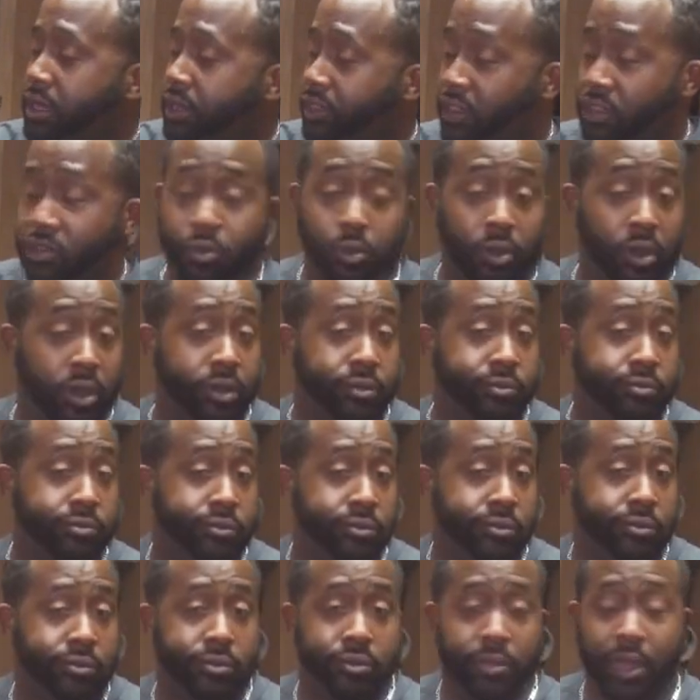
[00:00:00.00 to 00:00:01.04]
This one
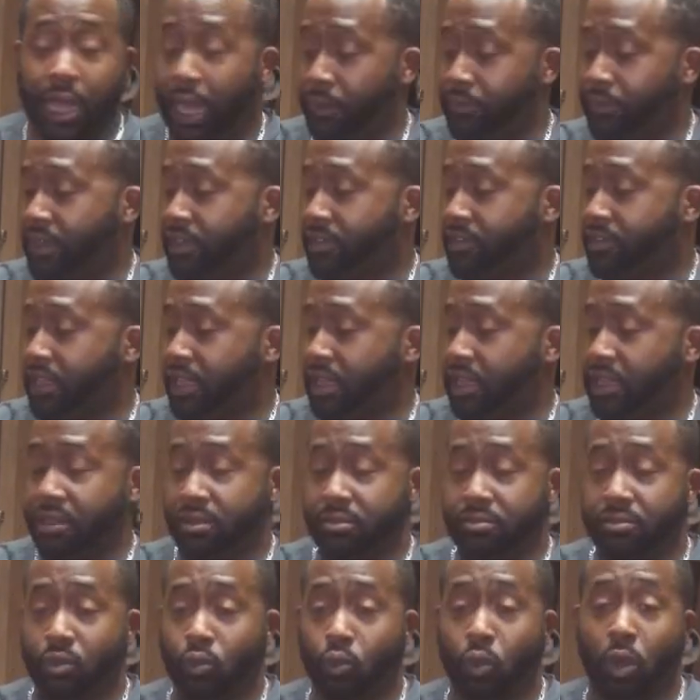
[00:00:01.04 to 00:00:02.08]
obviously
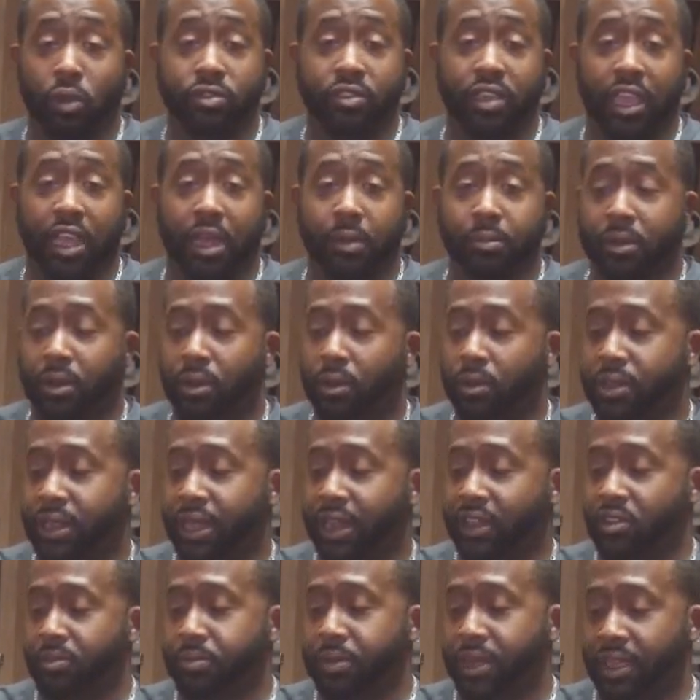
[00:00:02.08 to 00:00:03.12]
won't take up a whole
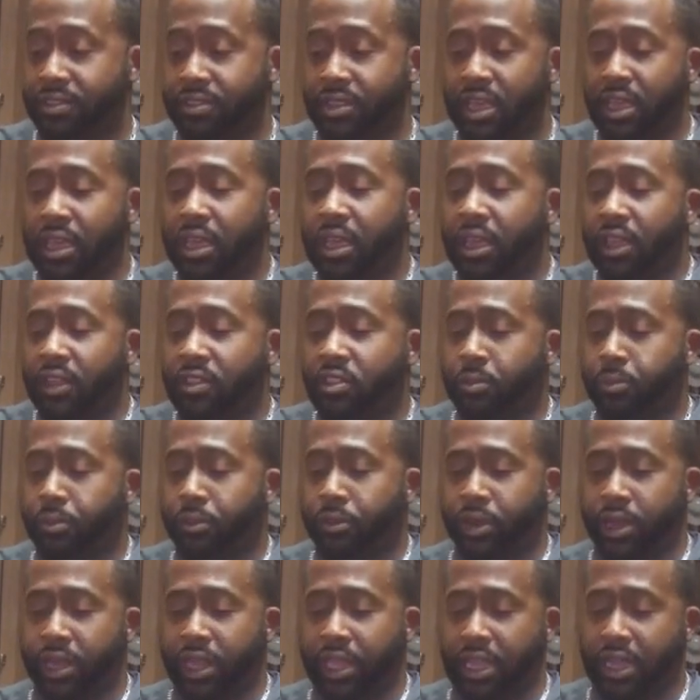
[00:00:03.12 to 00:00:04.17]
lot of space. It's
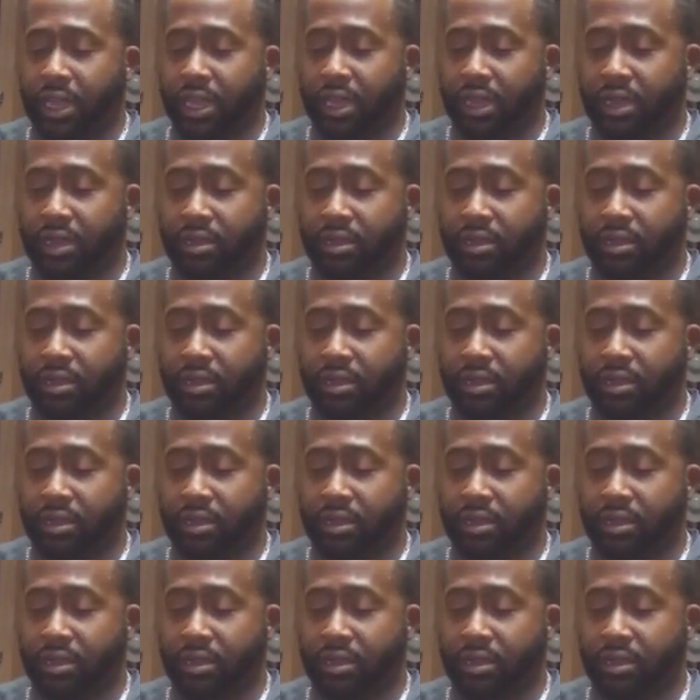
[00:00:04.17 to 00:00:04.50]
pretty